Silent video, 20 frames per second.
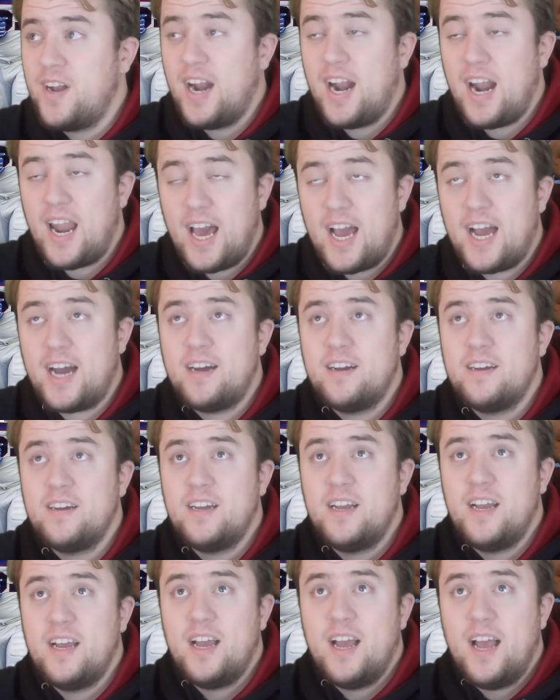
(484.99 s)
laugh
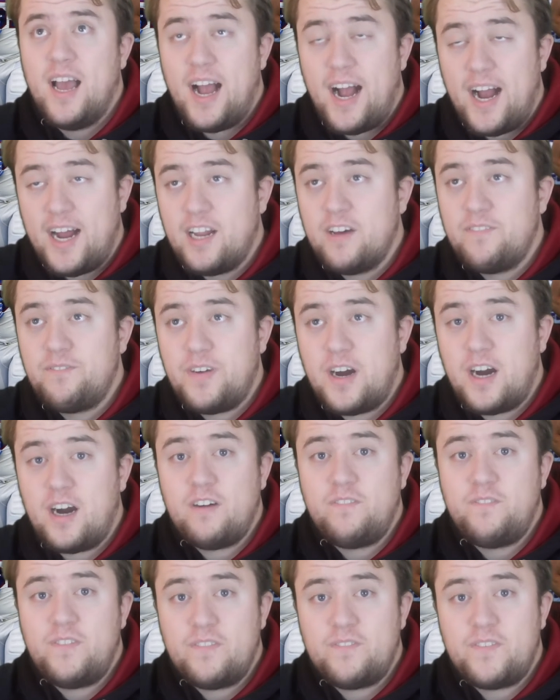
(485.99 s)

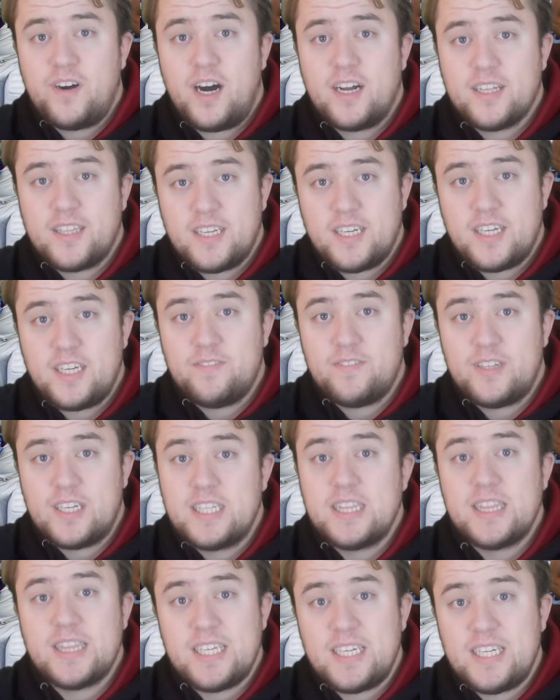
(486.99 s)
NFL football team
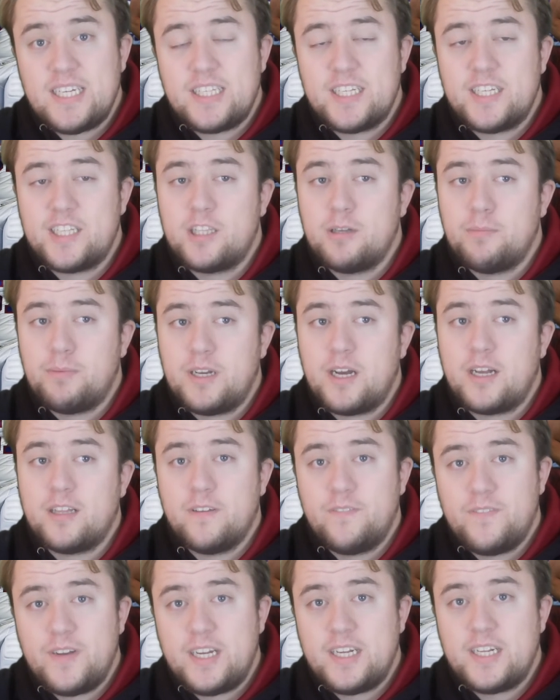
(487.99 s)
this season to be
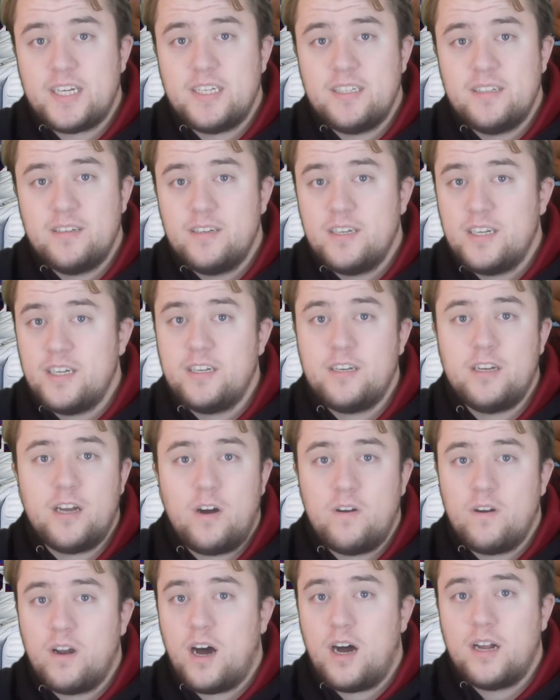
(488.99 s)
undefeated and
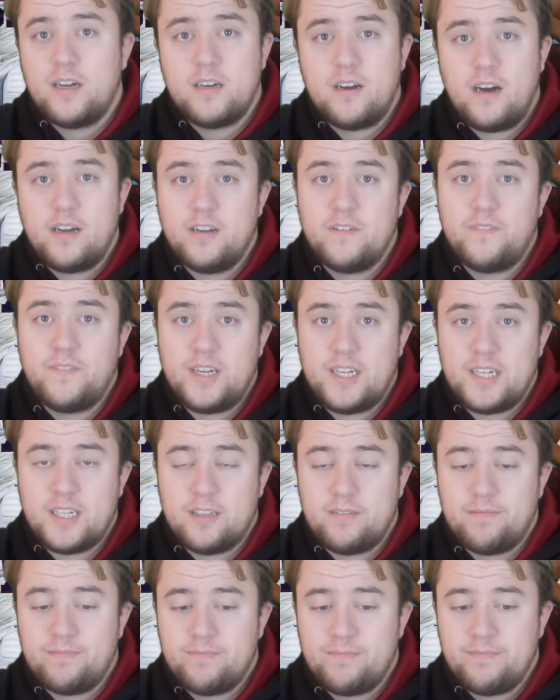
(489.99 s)
no longer undefeated.